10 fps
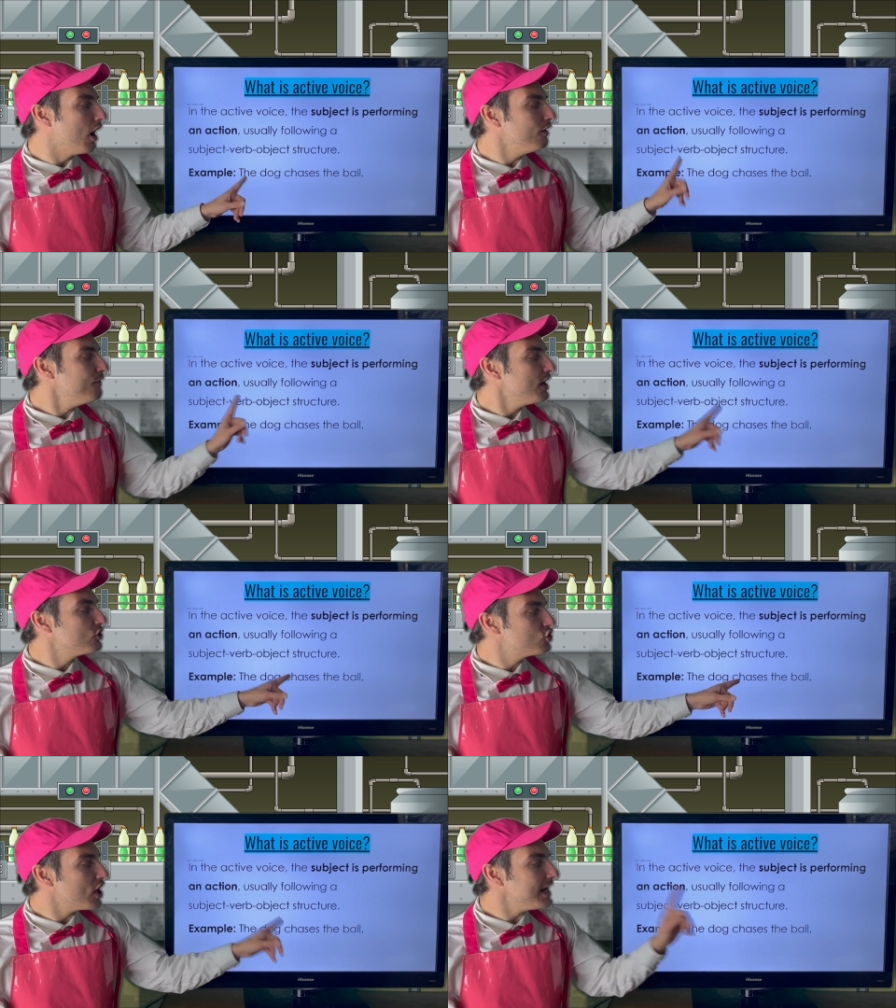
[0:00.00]

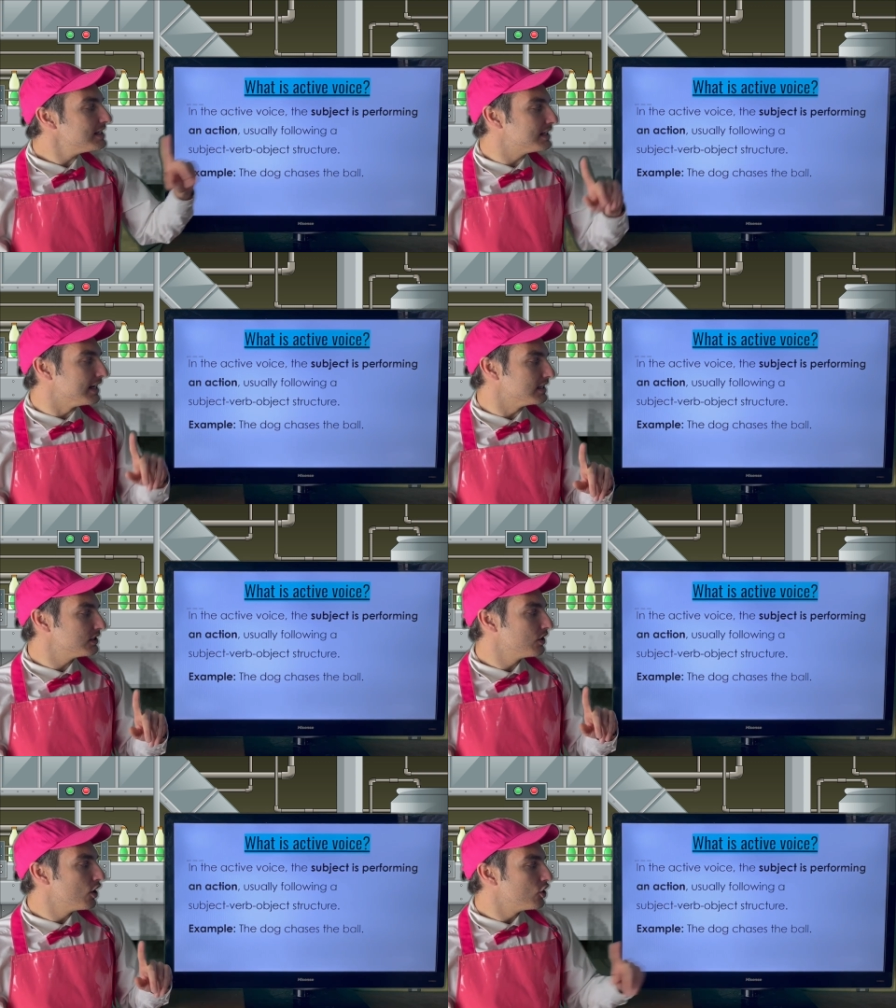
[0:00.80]
of chases.